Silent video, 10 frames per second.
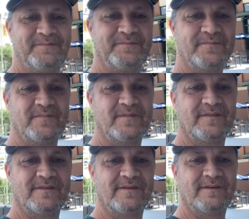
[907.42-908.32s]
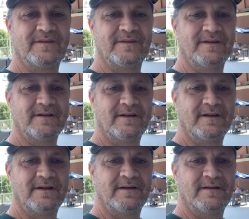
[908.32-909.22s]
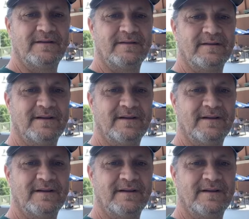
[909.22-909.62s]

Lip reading: No one is speaking in this clip.